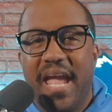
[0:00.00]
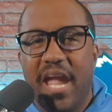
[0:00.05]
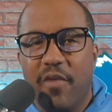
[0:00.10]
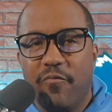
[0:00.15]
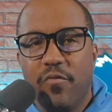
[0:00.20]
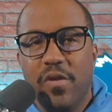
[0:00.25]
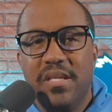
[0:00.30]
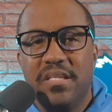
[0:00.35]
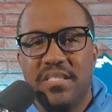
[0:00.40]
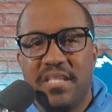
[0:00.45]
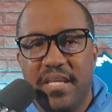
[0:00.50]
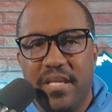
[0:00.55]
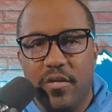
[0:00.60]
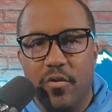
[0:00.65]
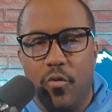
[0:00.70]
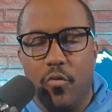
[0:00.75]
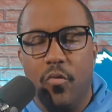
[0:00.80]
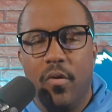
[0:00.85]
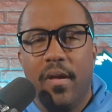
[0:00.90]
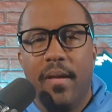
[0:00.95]
Every
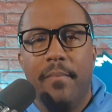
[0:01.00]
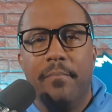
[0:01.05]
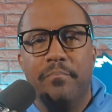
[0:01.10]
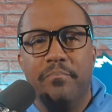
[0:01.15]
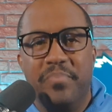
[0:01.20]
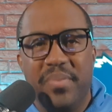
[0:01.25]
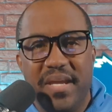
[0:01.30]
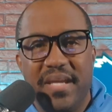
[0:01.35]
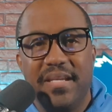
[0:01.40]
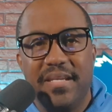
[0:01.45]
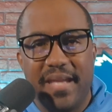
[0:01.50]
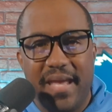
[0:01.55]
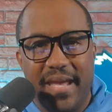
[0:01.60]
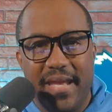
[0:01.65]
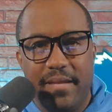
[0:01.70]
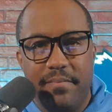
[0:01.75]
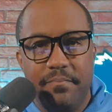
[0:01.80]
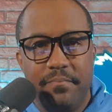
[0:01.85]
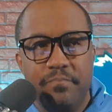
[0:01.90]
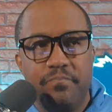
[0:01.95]
single big
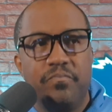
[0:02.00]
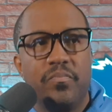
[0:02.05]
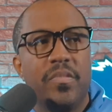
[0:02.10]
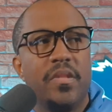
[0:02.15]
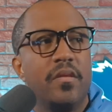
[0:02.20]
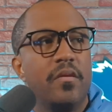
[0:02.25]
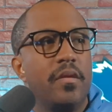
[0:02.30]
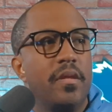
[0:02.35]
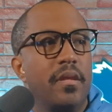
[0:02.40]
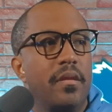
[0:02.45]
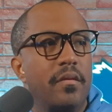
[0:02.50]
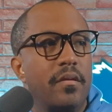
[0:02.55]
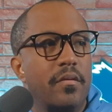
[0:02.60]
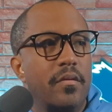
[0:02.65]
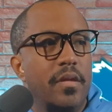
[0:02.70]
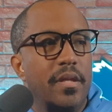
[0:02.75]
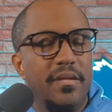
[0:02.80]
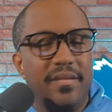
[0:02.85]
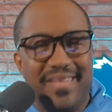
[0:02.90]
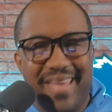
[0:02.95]
name,
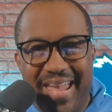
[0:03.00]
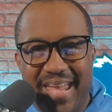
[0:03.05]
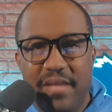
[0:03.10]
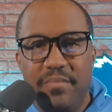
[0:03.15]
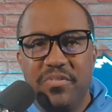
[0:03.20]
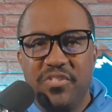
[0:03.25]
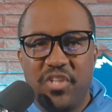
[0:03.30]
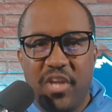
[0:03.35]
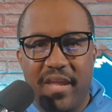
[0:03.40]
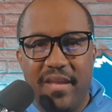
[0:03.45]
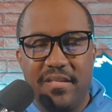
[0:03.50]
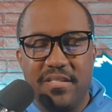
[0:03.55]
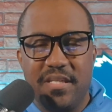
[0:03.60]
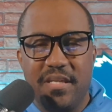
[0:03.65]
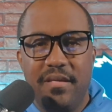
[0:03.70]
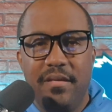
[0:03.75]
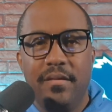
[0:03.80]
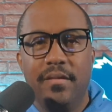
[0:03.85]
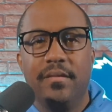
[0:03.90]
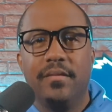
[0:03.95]

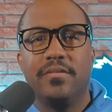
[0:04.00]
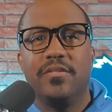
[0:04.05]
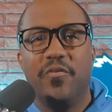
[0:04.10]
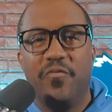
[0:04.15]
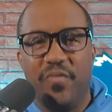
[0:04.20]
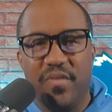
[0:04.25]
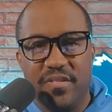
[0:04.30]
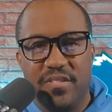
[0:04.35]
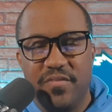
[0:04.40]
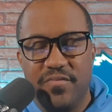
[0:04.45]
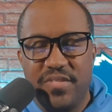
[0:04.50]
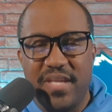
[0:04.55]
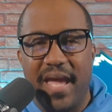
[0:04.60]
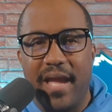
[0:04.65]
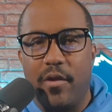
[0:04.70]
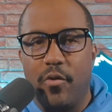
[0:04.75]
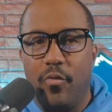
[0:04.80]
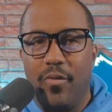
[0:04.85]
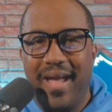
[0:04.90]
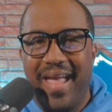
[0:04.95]
game-changing defensive
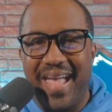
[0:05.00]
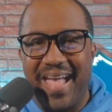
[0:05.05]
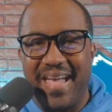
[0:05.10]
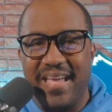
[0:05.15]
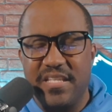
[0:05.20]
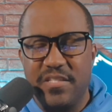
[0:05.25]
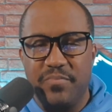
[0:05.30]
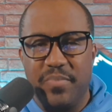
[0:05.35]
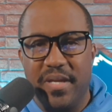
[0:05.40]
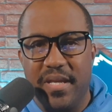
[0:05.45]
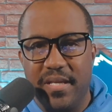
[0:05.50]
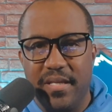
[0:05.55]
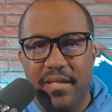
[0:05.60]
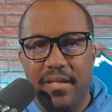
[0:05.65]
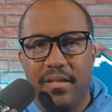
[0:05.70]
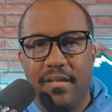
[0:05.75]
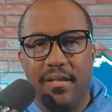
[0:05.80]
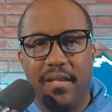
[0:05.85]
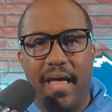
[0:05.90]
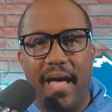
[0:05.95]
tackle has
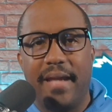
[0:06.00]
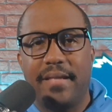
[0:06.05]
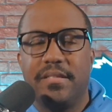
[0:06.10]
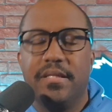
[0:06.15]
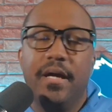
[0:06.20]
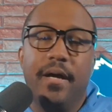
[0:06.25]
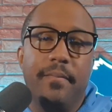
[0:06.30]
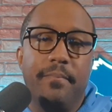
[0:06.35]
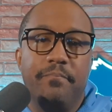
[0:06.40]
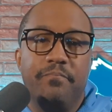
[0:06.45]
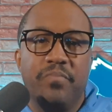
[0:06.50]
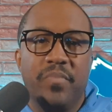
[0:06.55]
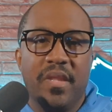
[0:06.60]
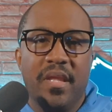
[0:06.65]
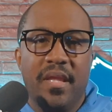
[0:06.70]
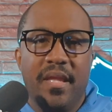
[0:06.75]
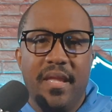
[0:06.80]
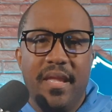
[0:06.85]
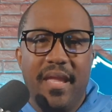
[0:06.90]
been locked up.